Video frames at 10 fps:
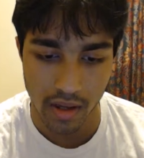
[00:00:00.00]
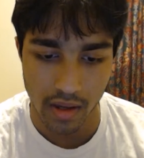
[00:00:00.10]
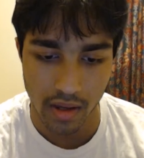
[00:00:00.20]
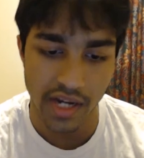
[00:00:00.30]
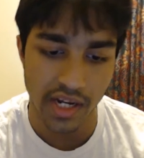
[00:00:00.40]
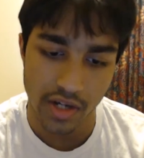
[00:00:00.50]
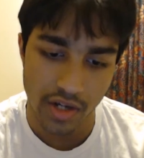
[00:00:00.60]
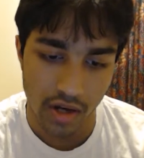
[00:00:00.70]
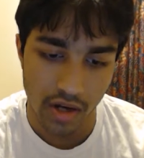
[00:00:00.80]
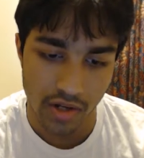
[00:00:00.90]
I need to
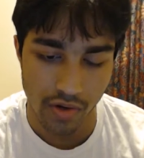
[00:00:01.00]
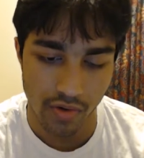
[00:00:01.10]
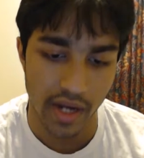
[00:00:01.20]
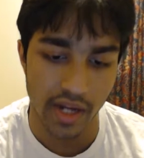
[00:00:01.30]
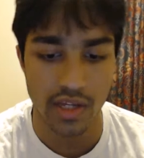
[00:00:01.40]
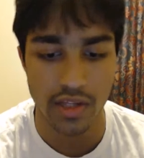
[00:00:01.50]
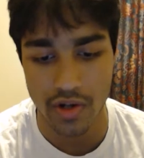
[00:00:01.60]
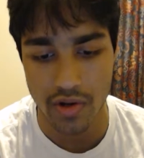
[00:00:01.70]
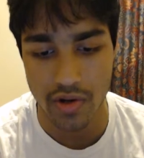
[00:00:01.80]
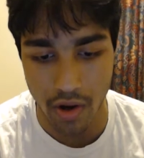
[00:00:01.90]
talk to you, and it's
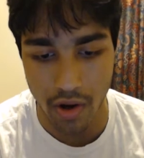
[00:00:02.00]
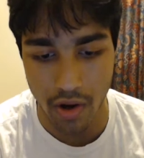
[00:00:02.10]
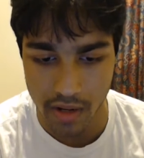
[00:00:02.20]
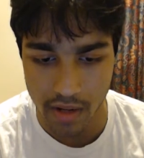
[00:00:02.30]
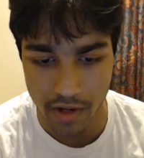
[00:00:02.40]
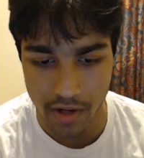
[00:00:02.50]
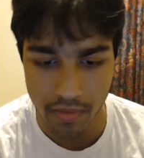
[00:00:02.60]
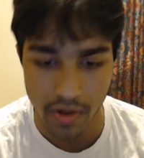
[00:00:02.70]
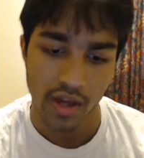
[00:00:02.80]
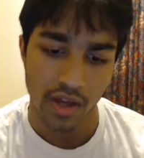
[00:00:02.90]
concerning our homecoming group.